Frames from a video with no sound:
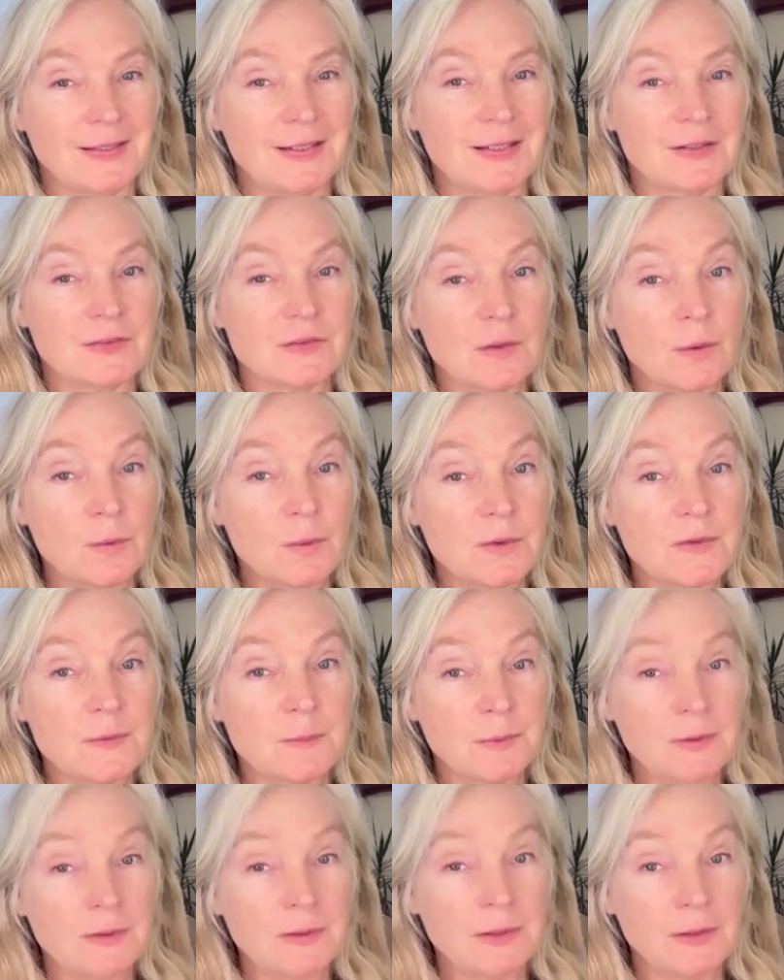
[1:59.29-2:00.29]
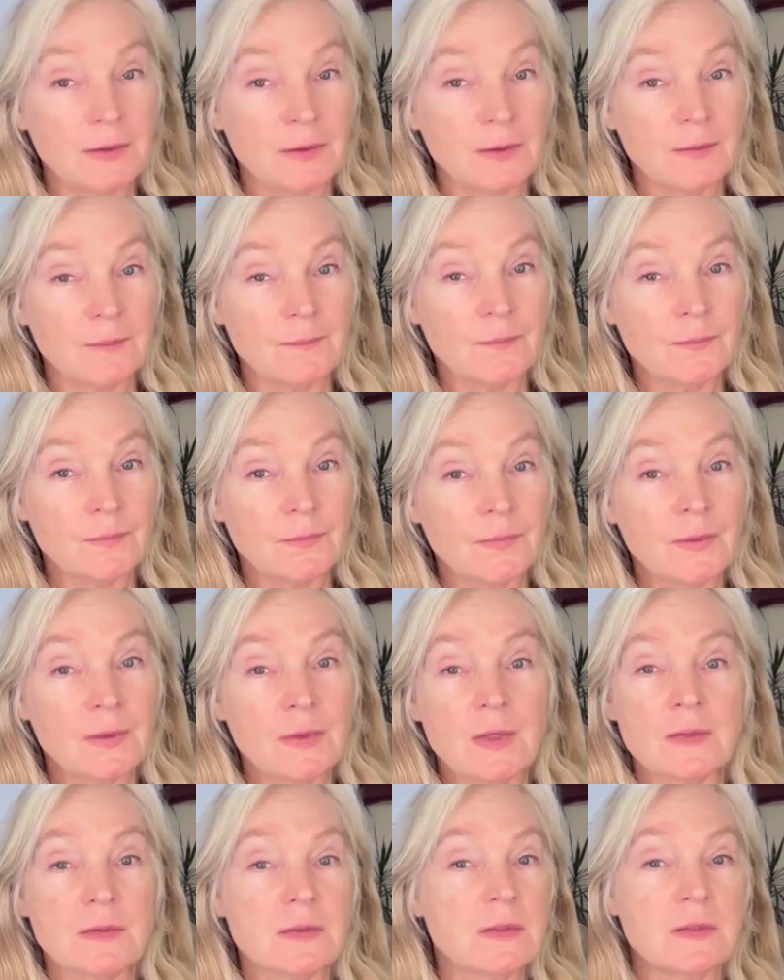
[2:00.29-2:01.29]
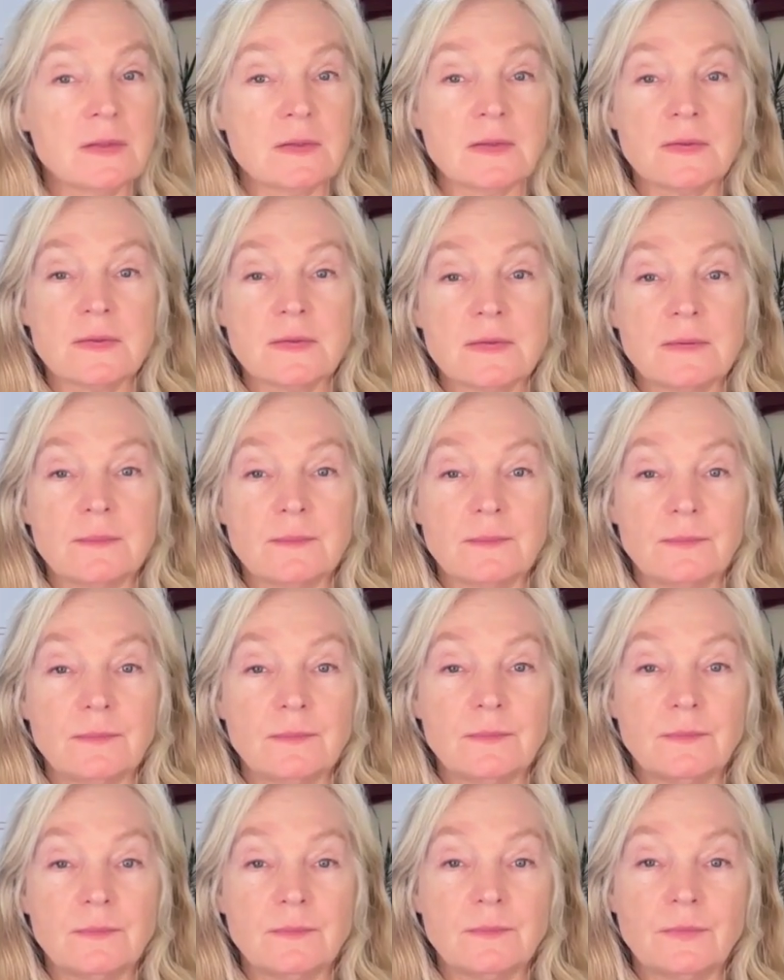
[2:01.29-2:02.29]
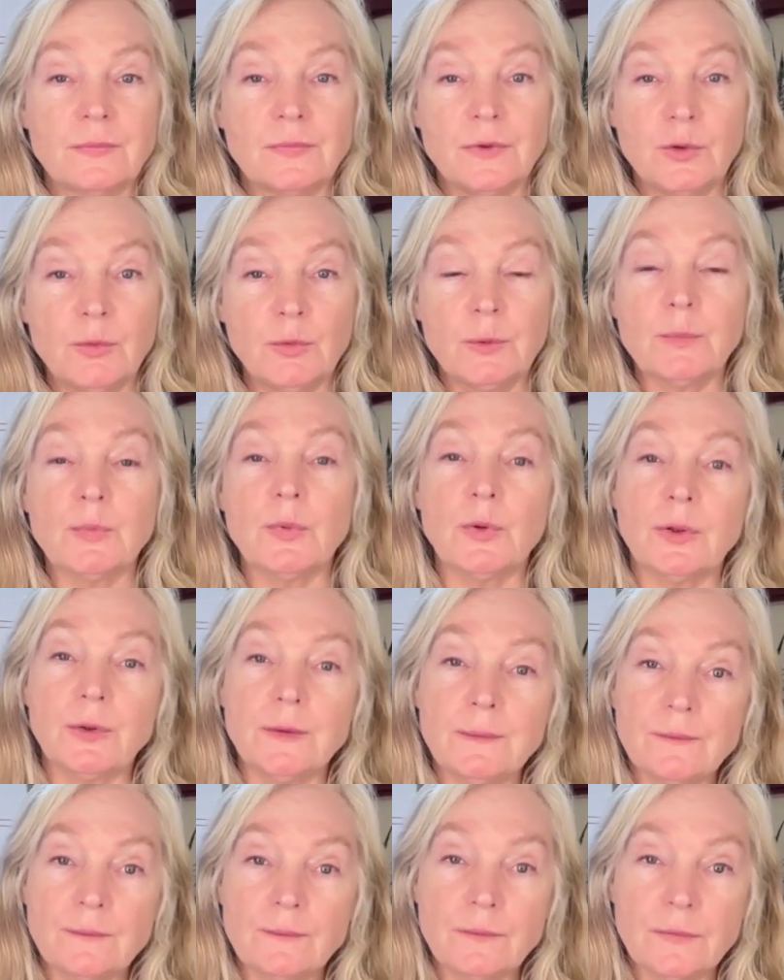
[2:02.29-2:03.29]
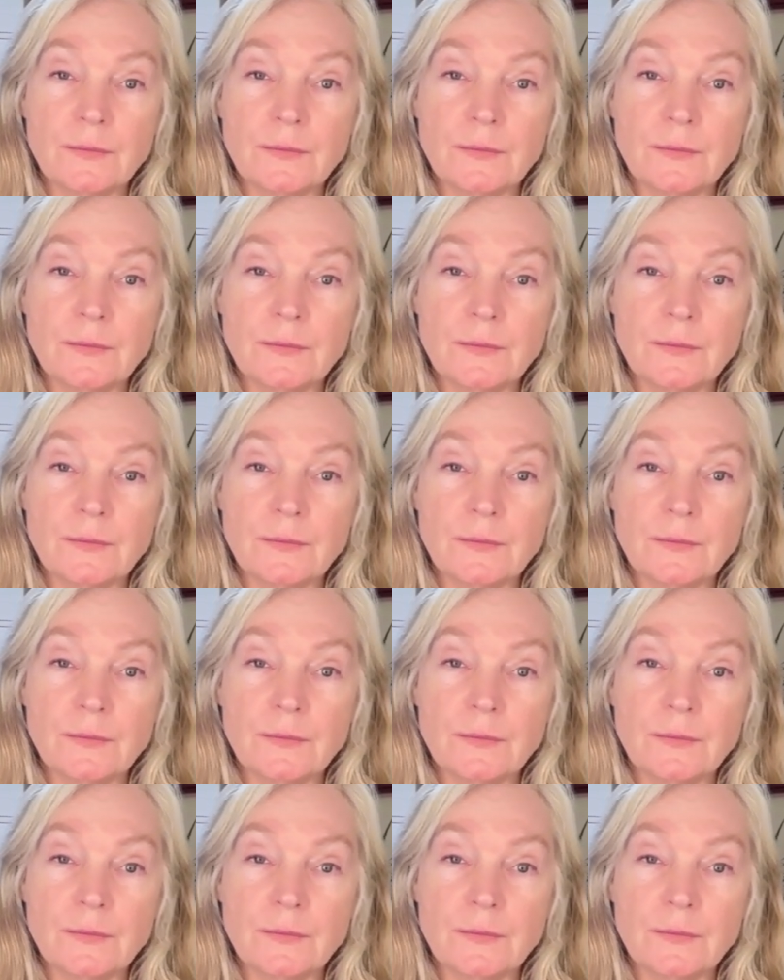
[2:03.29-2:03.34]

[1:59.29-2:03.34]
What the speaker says: And it's always been here since you were born,